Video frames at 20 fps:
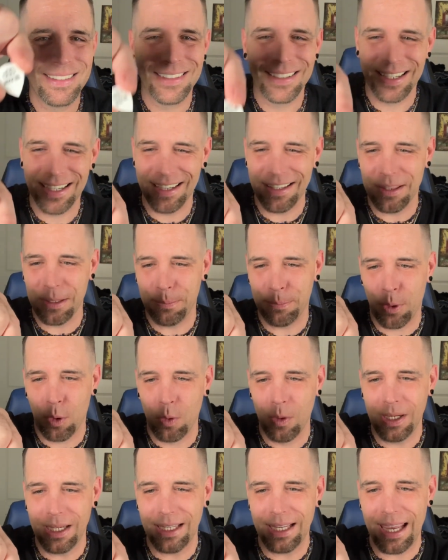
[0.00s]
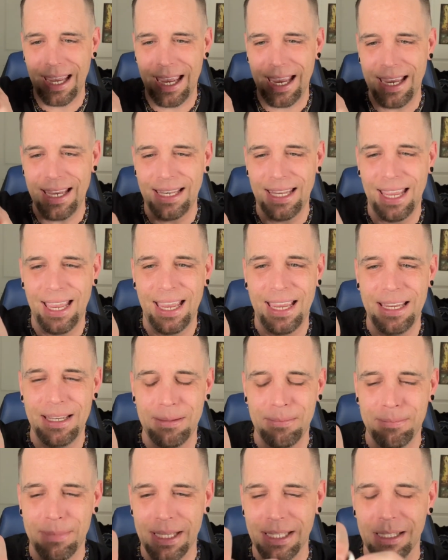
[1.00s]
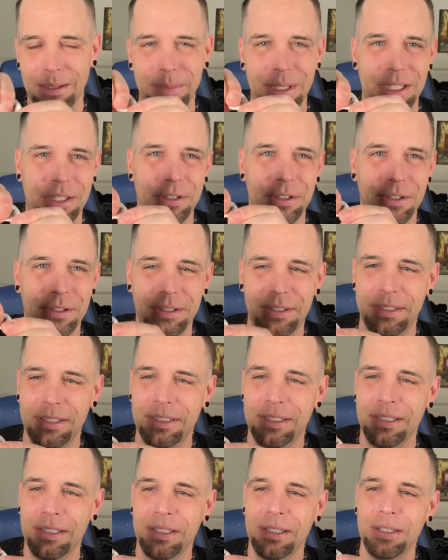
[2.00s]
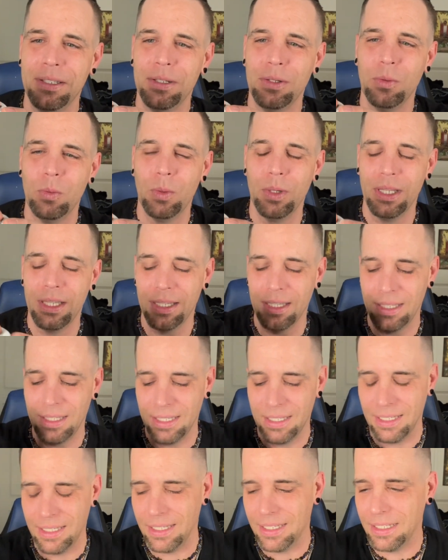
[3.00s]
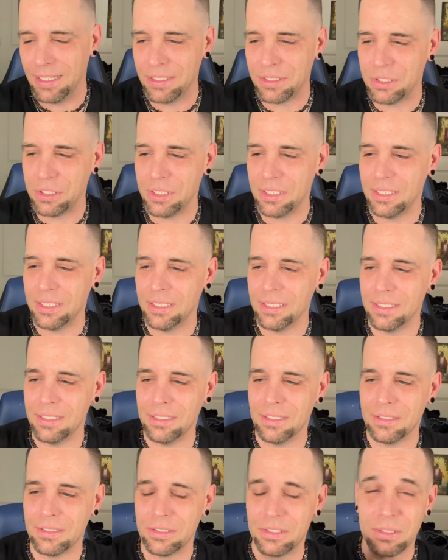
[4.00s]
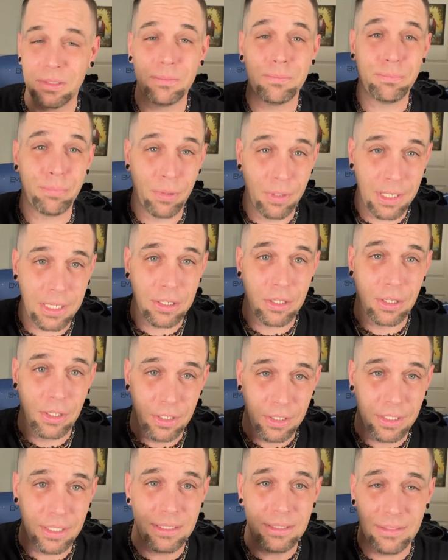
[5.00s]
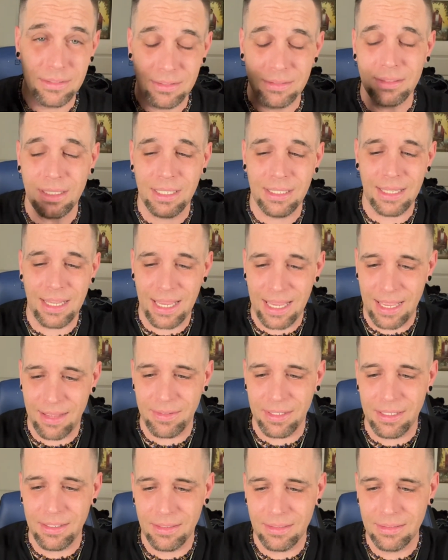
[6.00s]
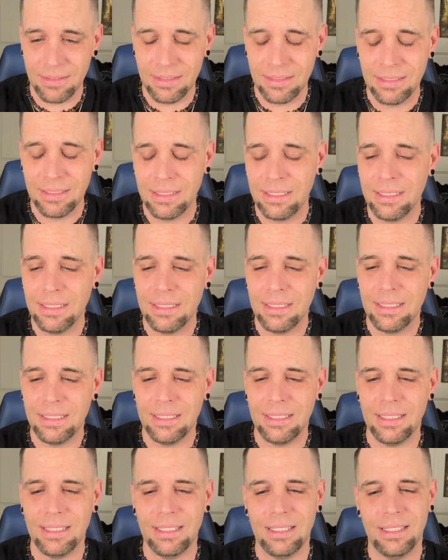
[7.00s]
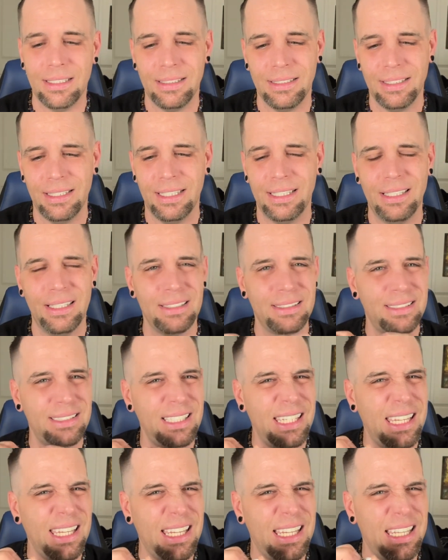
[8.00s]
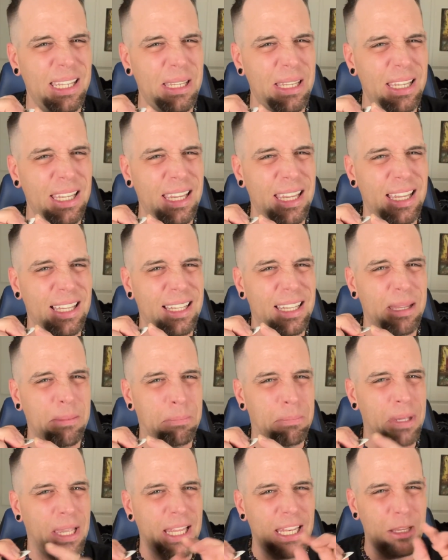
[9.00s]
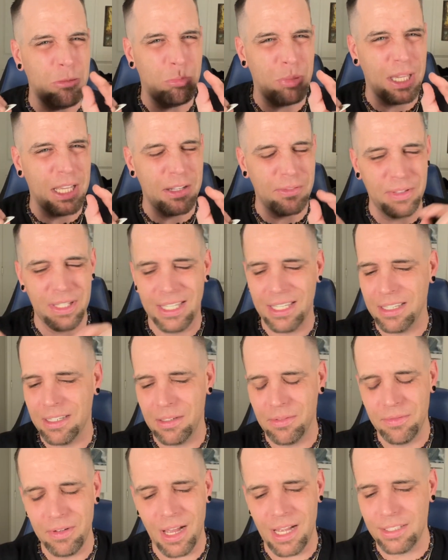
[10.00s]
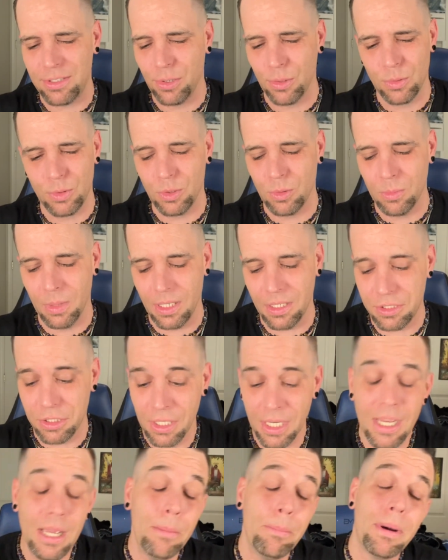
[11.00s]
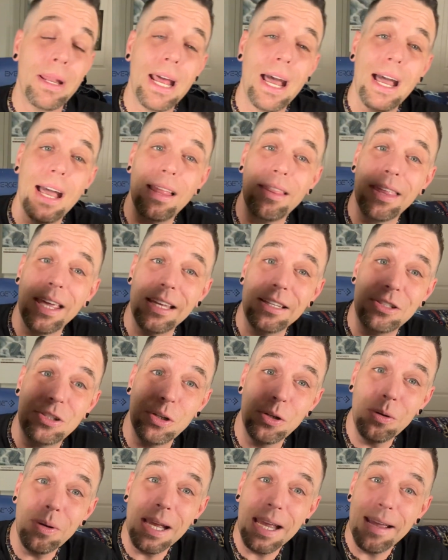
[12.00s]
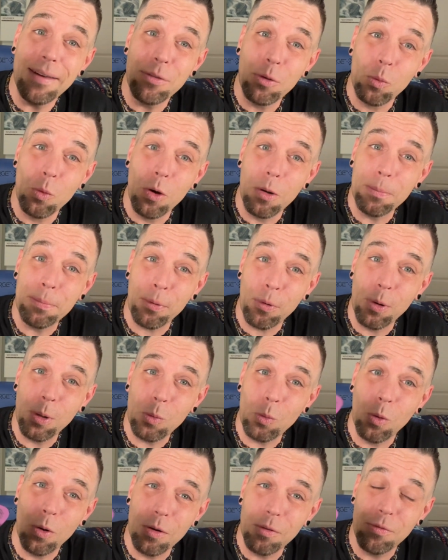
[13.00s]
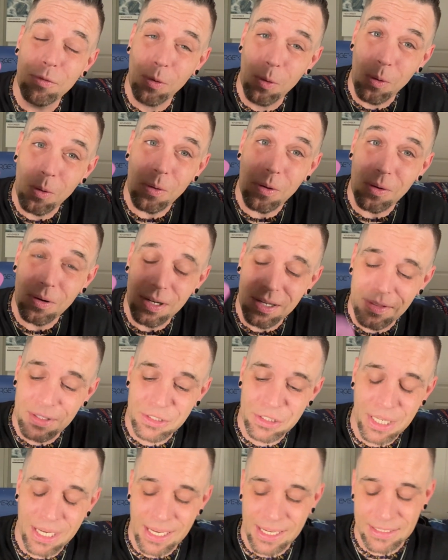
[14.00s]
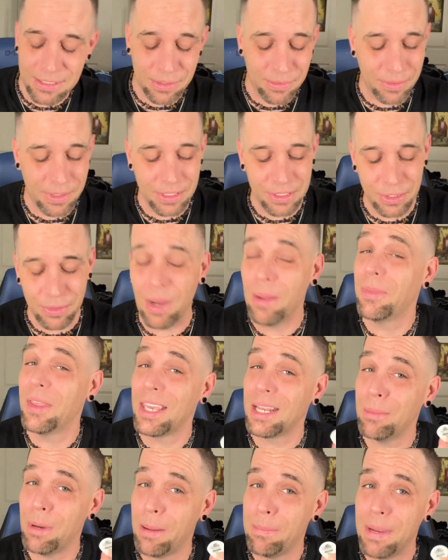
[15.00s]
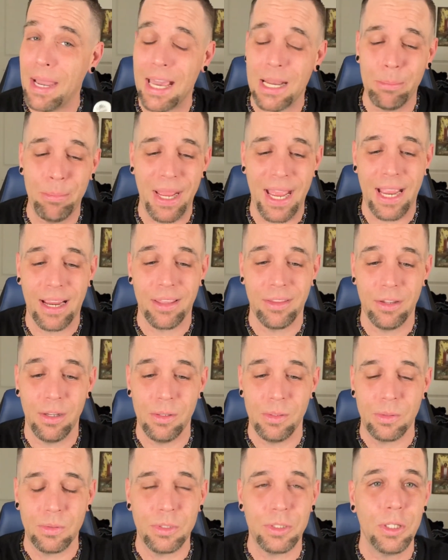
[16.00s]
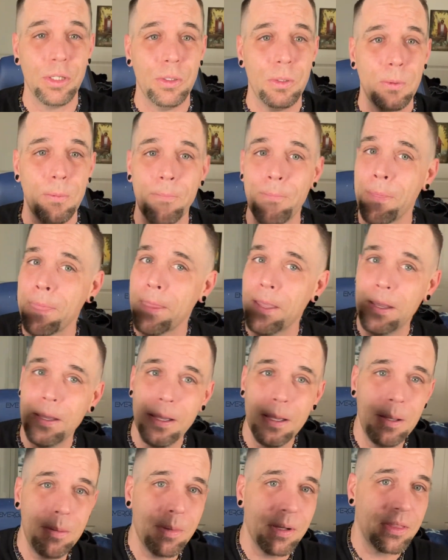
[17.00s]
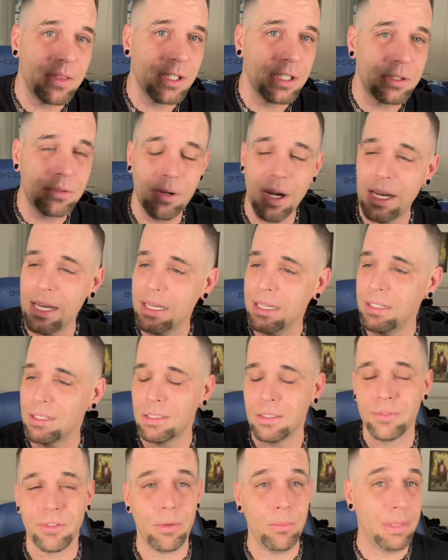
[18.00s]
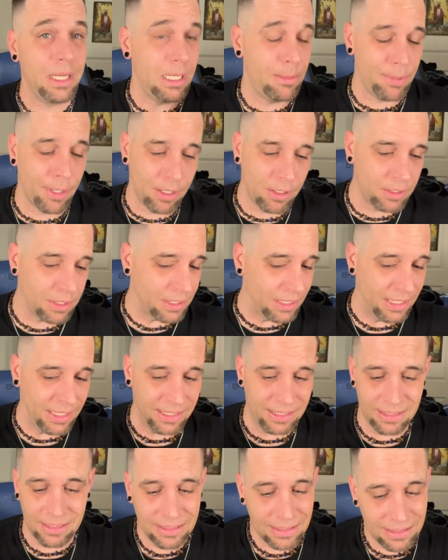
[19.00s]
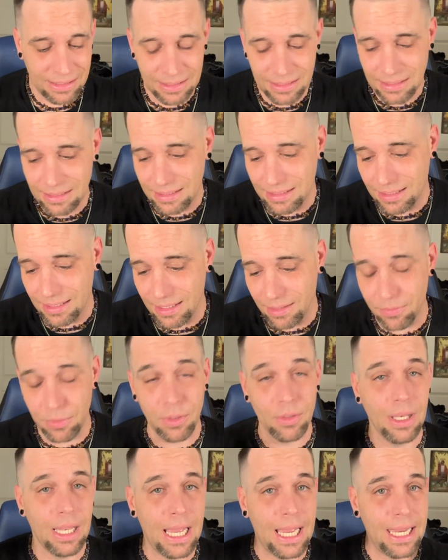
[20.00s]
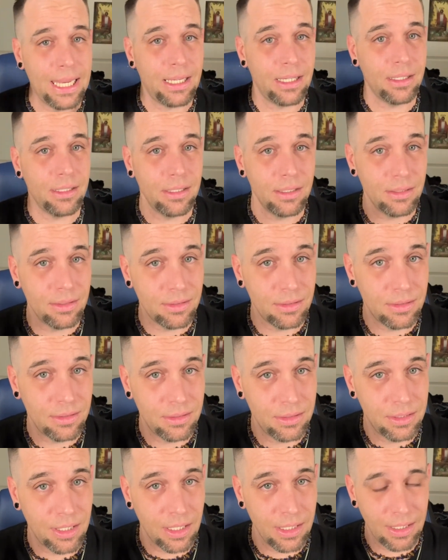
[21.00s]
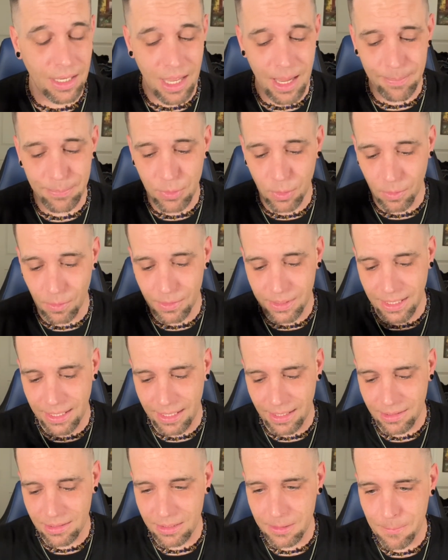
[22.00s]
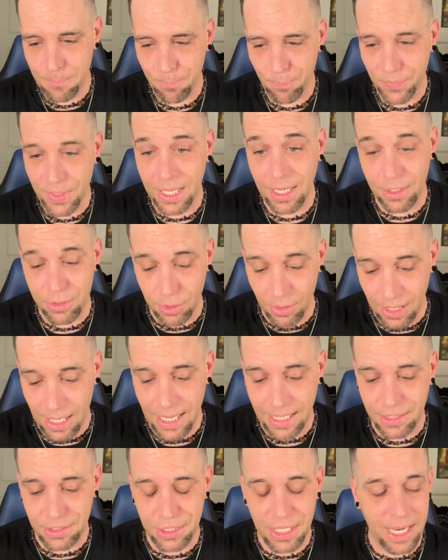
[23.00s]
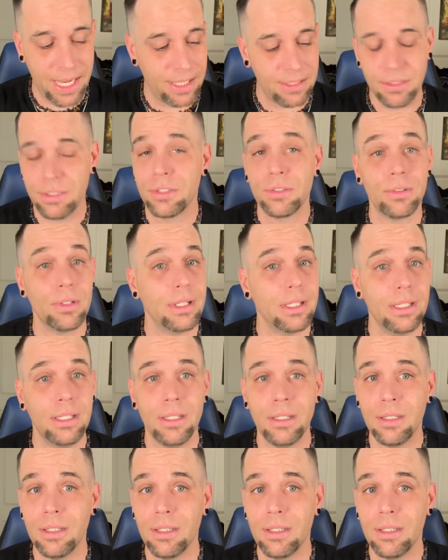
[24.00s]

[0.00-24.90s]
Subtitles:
And the 0.88 millimeter, which is pretty good and heavy. A little teeny itty bitty bit of give, not too much. But they do have the 1.14 in the Jazz 3 too. I'm thinking about buying a pack of those too. But this right here, for me personally, if you like Dunlop Tortex and you like Jazz 3,